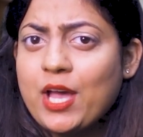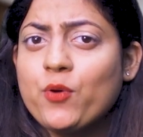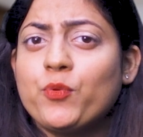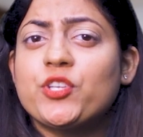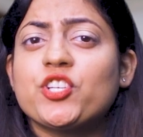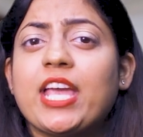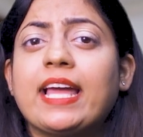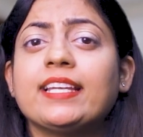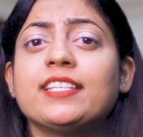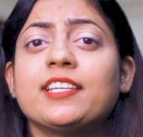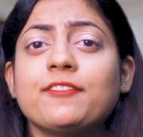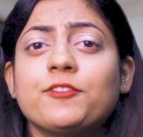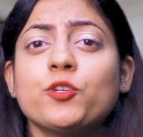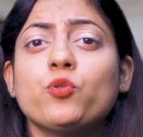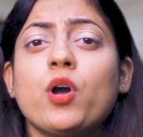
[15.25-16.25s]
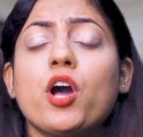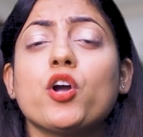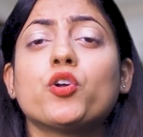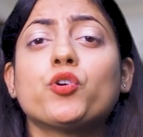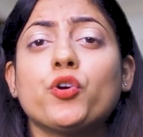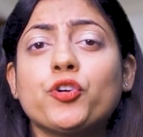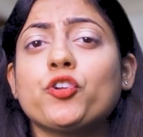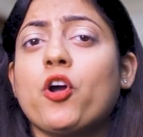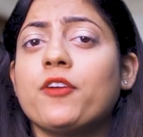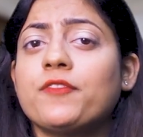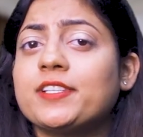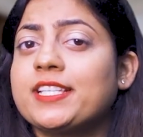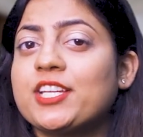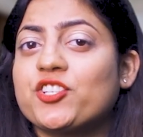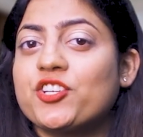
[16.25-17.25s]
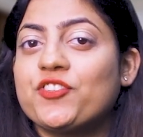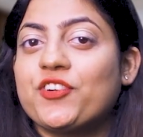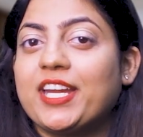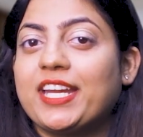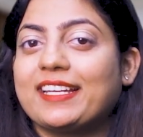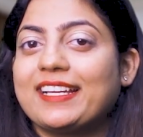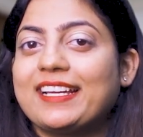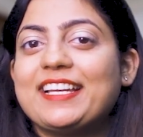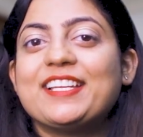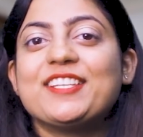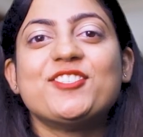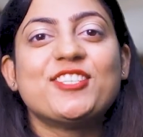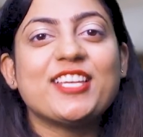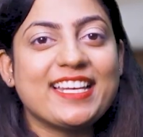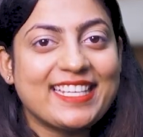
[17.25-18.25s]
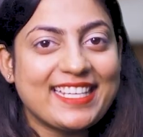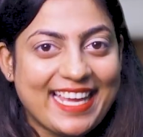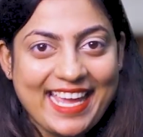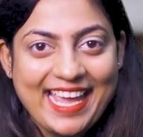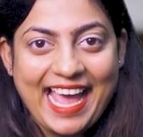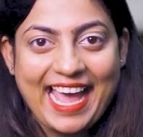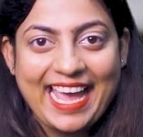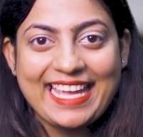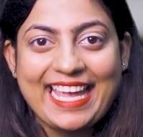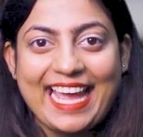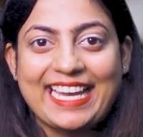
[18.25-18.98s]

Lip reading: which can give you a good conversation rate? GenAI